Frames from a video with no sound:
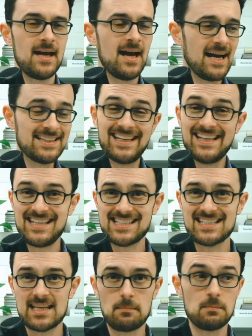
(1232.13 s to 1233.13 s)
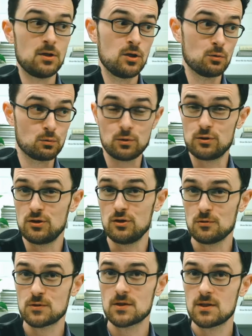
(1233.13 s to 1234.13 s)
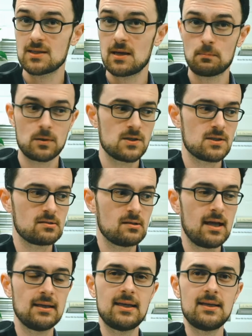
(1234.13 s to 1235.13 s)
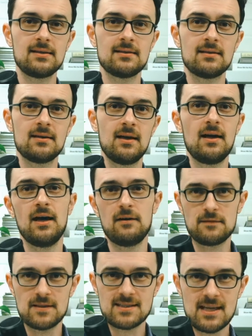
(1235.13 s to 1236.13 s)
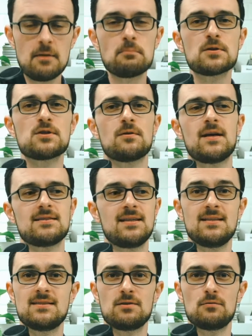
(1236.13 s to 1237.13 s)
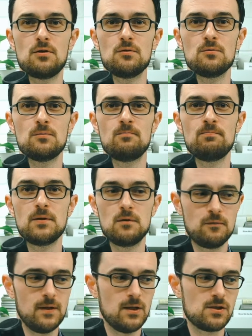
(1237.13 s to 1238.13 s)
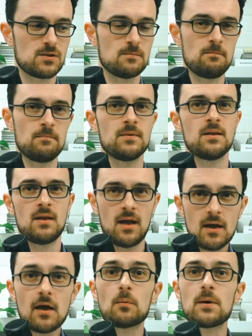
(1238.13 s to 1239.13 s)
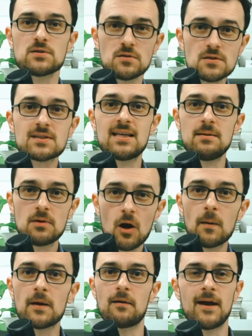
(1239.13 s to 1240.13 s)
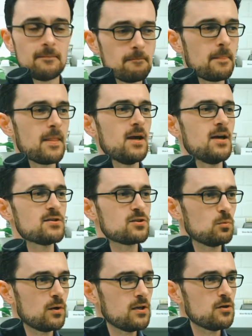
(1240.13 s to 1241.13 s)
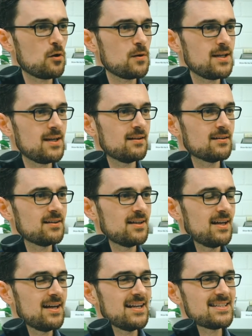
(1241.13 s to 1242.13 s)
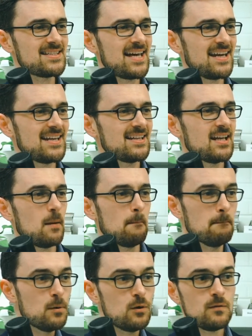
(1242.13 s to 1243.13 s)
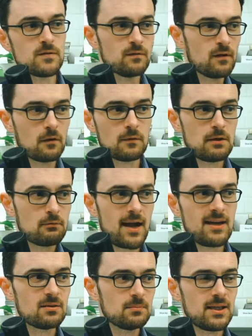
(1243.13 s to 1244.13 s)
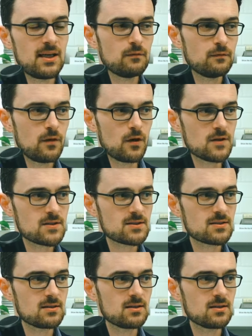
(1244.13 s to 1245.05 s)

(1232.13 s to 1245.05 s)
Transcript: And then each step, you reduce the temperature slightly. And if the temperature has hit 0, you finish. Otherwise, you just keep going, right? So what you note here is that it moves very randomly at first.